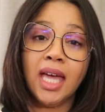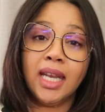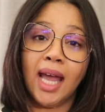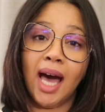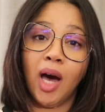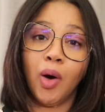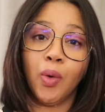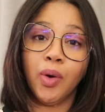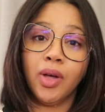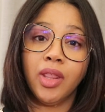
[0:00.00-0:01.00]

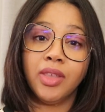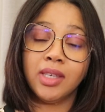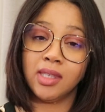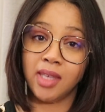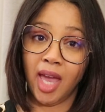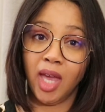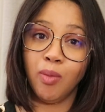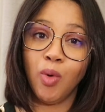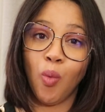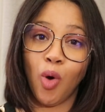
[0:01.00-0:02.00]
Now the
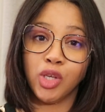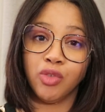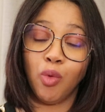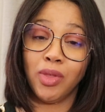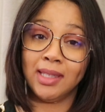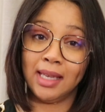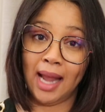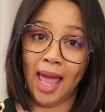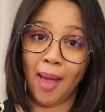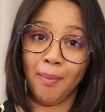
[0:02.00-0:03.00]
same was for the
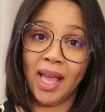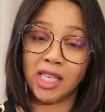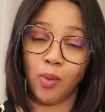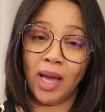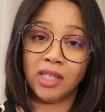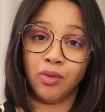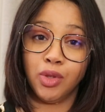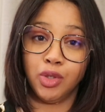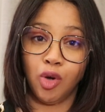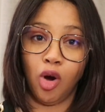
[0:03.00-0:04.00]
tram as well as for
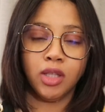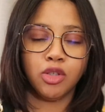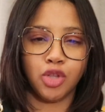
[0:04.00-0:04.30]
the DART.